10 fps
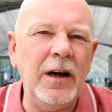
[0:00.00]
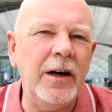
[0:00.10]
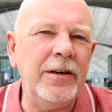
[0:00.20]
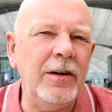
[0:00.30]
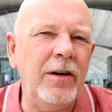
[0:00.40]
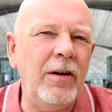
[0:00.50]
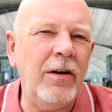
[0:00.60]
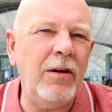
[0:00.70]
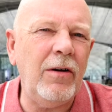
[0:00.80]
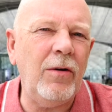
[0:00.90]

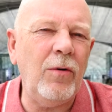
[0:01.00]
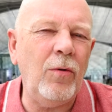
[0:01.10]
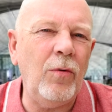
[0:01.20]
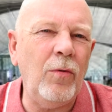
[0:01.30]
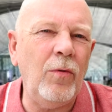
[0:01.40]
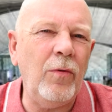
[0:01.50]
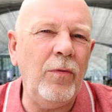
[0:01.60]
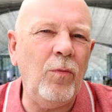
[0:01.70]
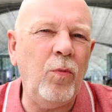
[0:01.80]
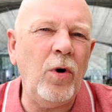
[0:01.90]

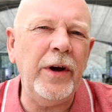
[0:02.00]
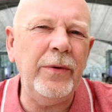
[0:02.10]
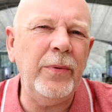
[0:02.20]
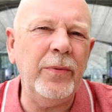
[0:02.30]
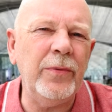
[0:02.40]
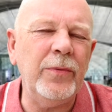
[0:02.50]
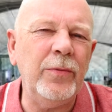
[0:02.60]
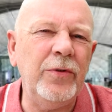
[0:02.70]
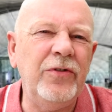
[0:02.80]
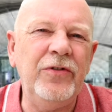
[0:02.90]
And why
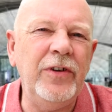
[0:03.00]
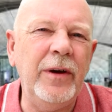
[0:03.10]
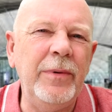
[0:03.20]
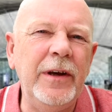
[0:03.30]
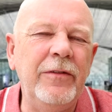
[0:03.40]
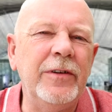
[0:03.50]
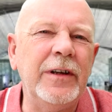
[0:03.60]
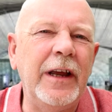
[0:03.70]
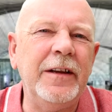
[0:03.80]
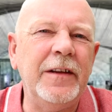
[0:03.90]
was Jib even
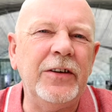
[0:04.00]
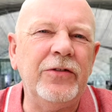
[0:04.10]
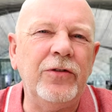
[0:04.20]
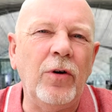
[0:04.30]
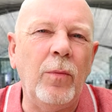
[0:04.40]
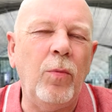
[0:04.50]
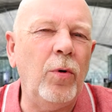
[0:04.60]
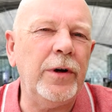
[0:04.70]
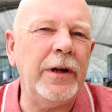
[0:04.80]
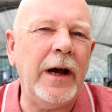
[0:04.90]
getting this job?
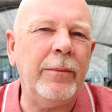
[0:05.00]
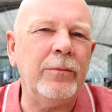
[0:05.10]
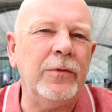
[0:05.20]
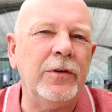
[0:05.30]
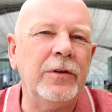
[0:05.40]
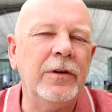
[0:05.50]
What had happened?